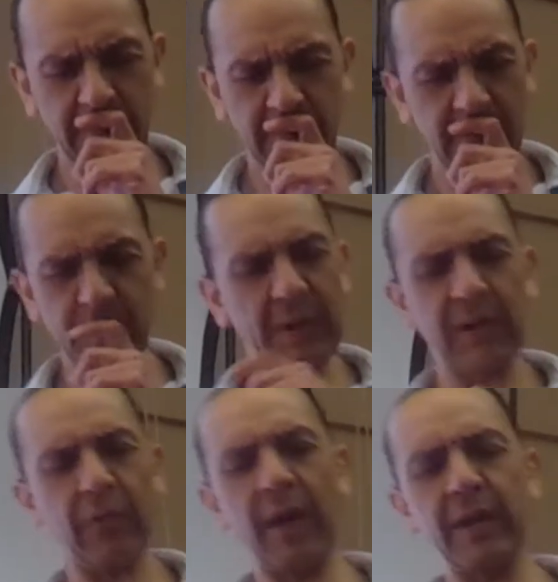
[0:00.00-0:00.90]
spent
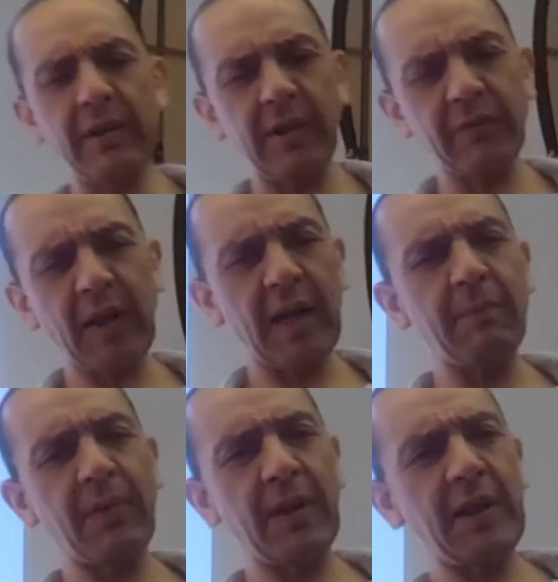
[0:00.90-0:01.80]
a great deal of time
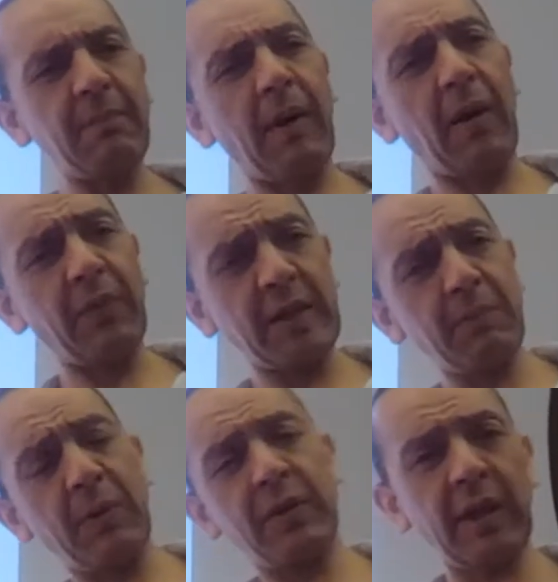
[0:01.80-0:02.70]
thinking about this
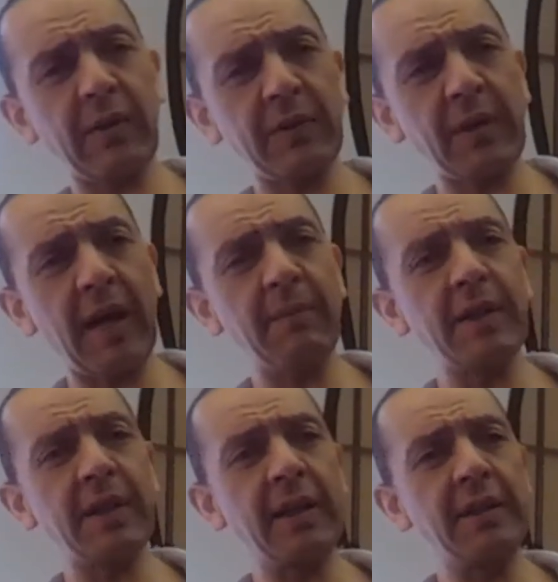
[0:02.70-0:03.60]
particular time in the
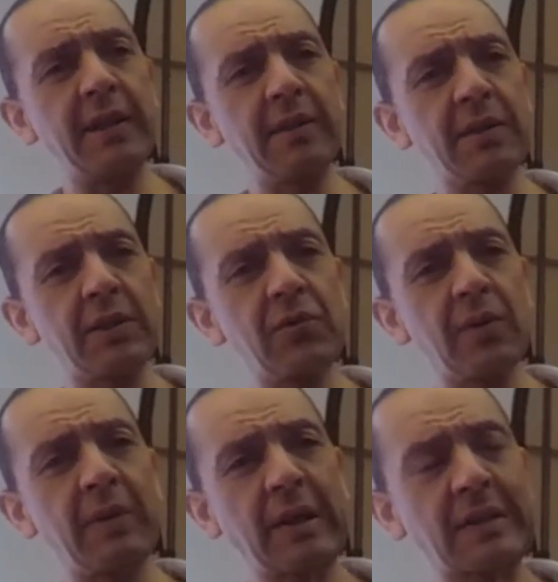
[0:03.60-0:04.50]
19th century
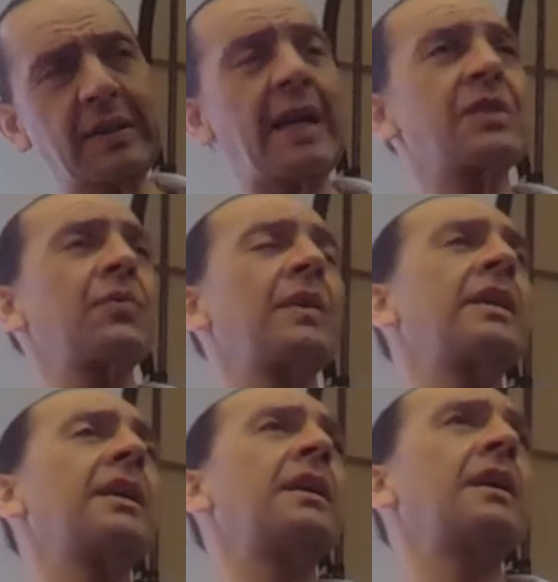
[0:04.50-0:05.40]
because that's
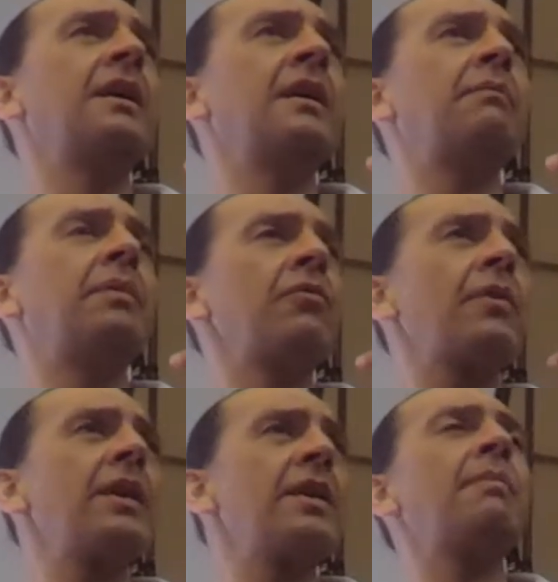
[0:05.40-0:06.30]
really been
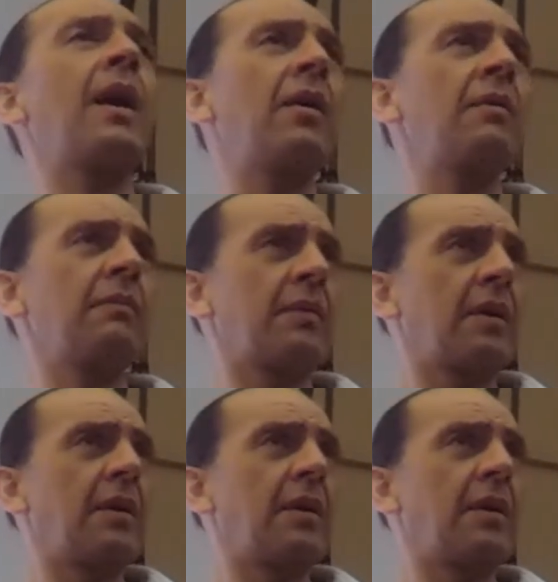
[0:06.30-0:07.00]
written about